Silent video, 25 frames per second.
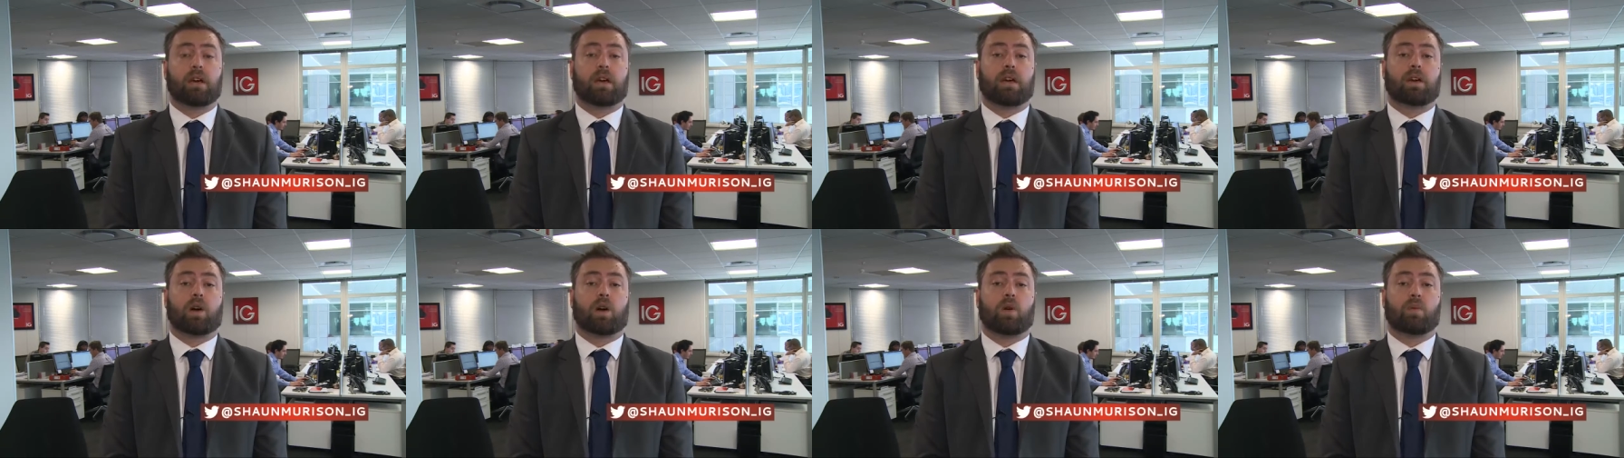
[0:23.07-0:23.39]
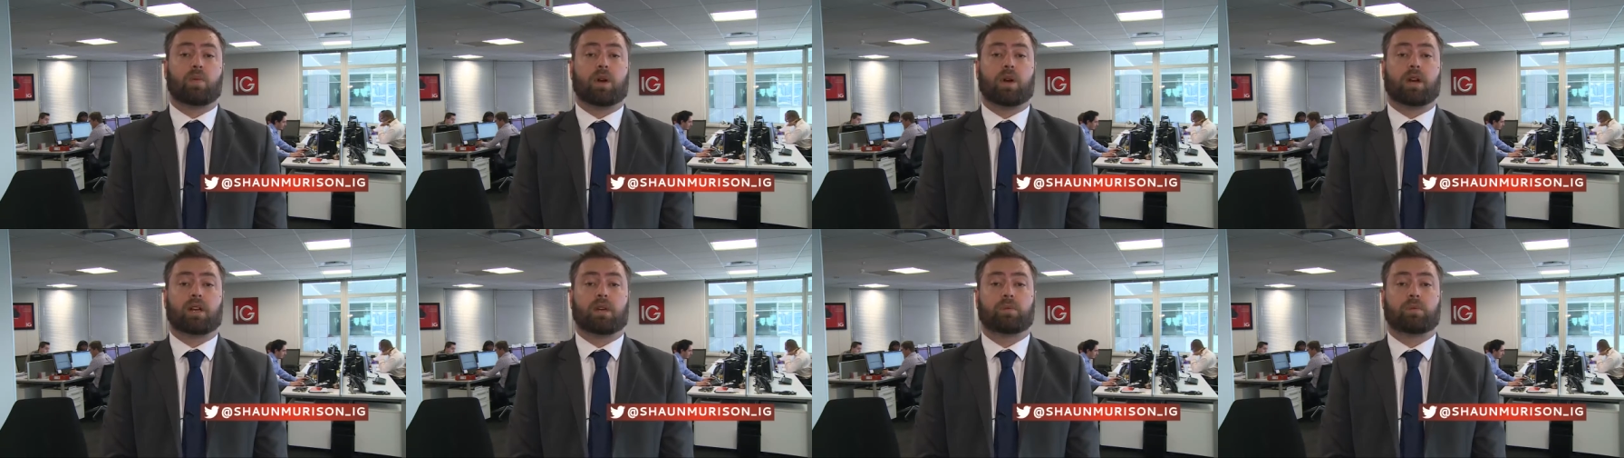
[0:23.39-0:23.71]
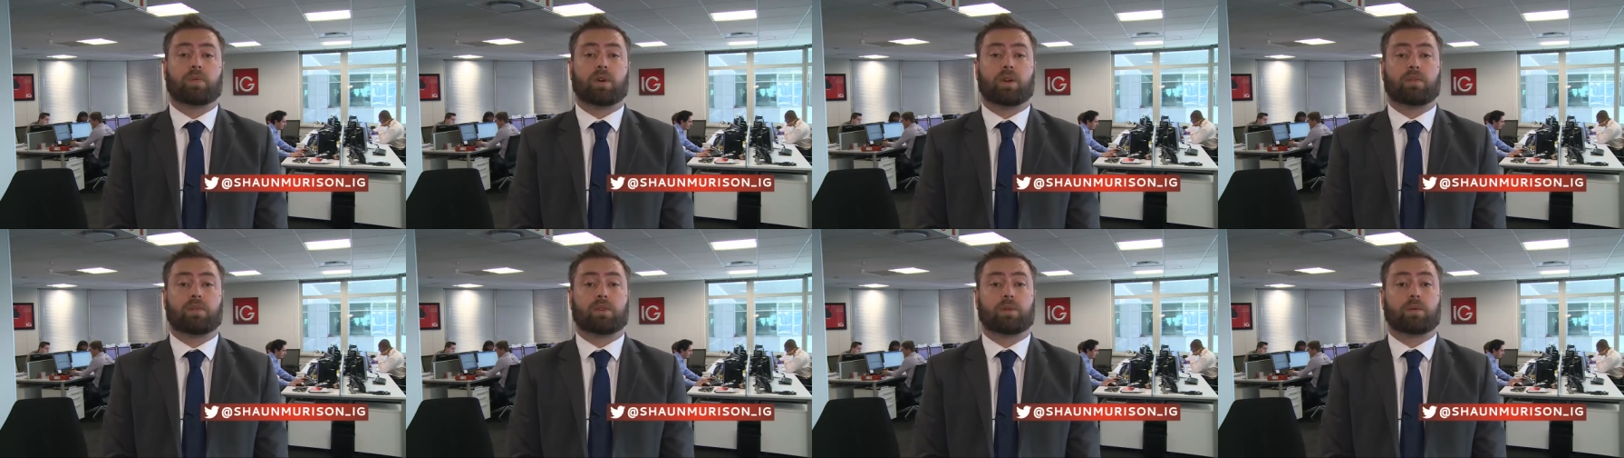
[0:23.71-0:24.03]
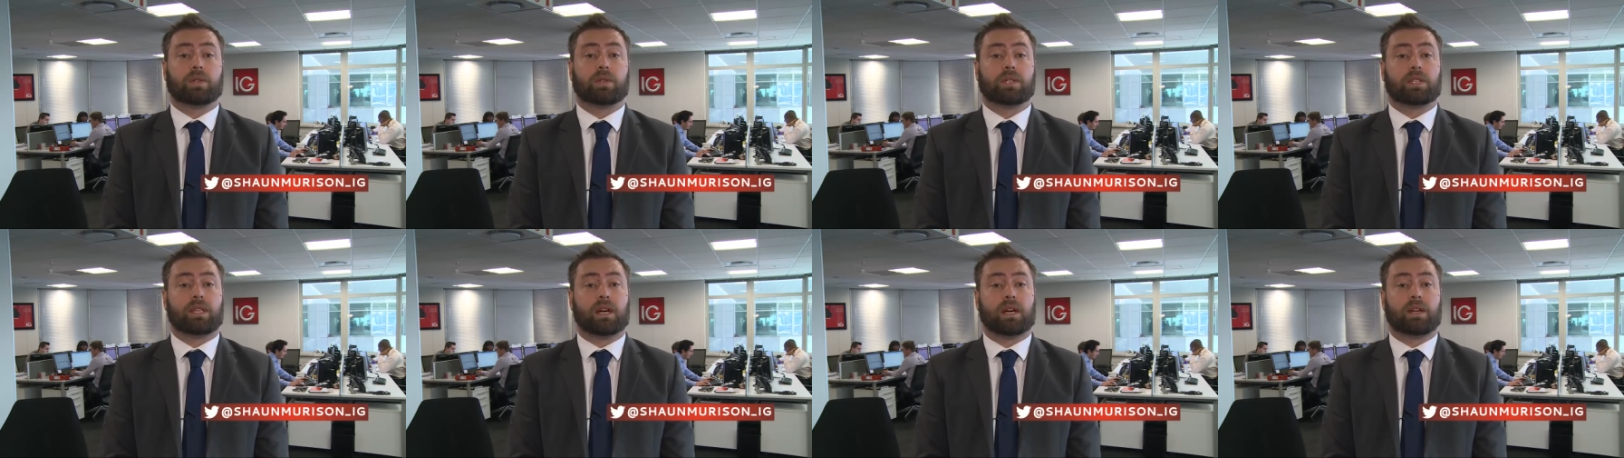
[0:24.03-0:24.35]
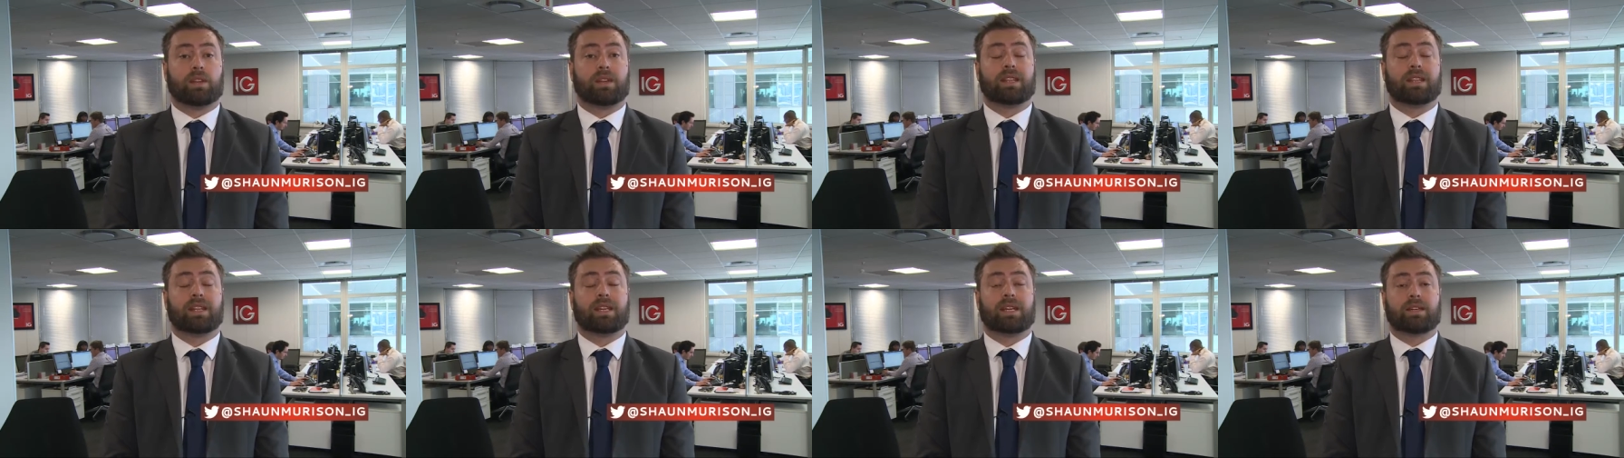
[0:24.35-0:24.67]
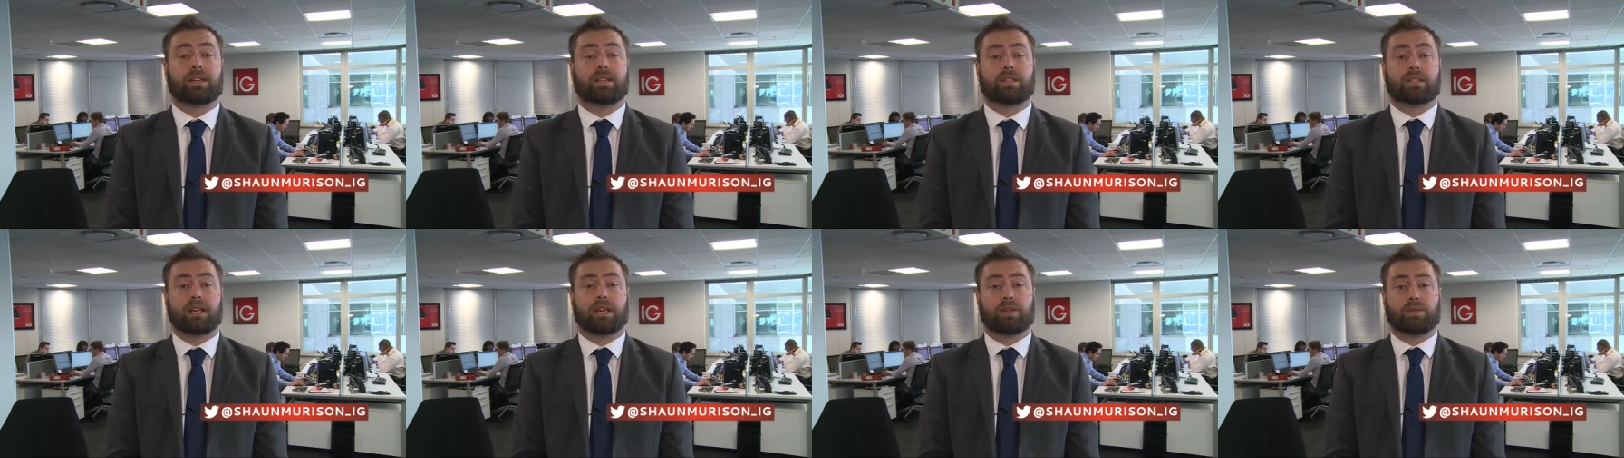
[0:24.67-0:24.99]
and operating profit was down
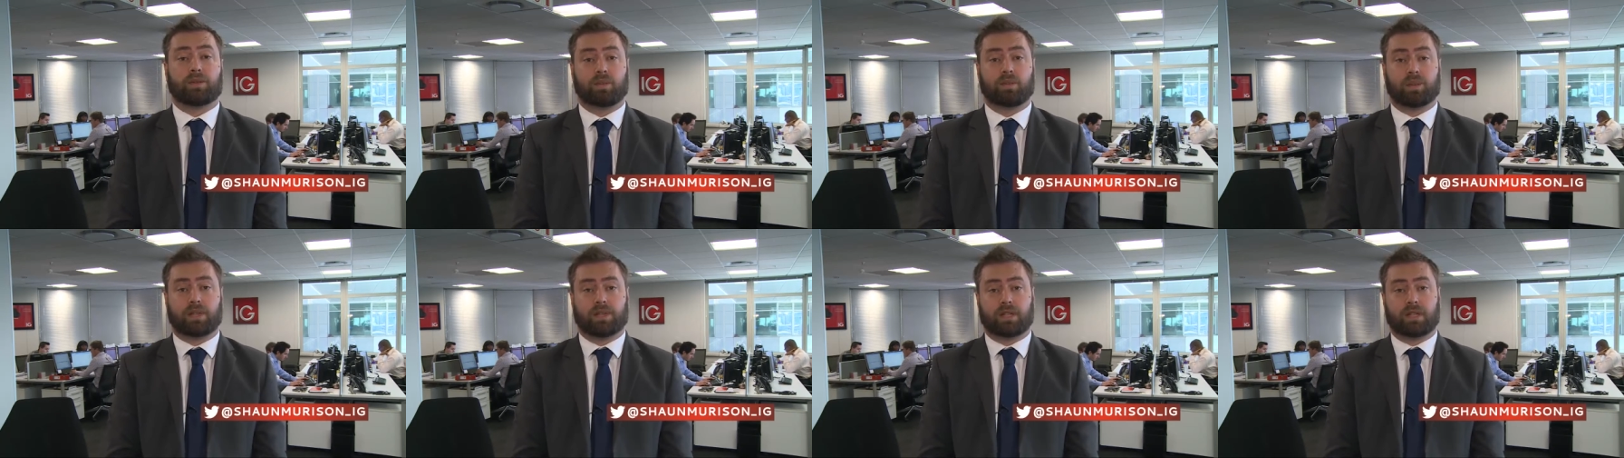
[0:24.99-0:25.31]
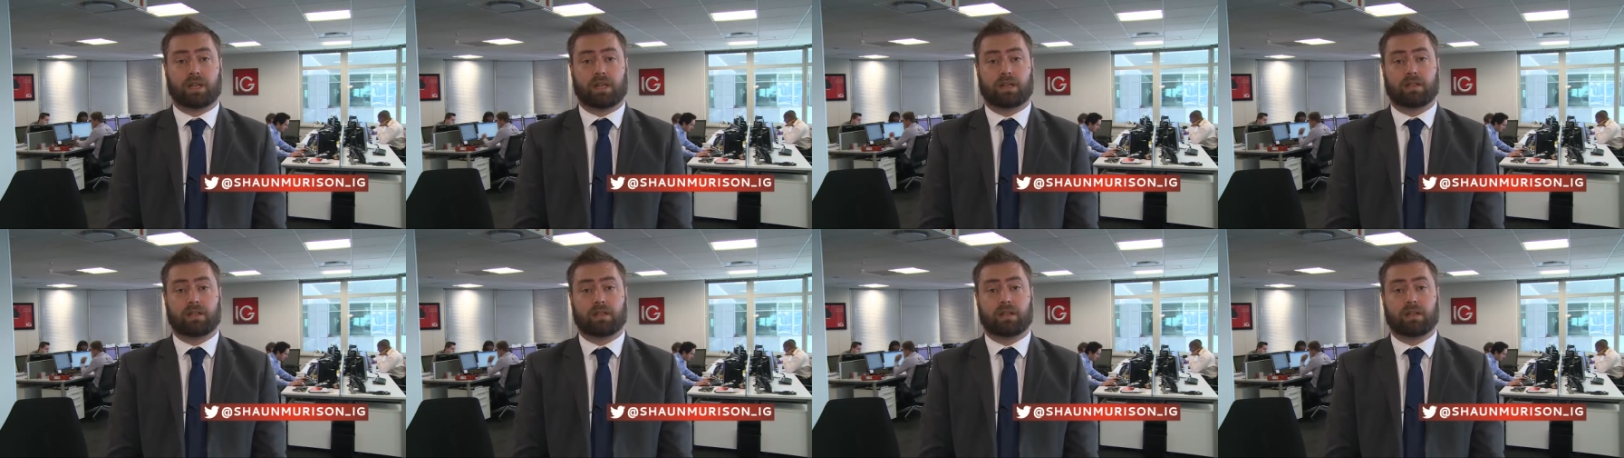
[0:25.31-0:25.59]
37%.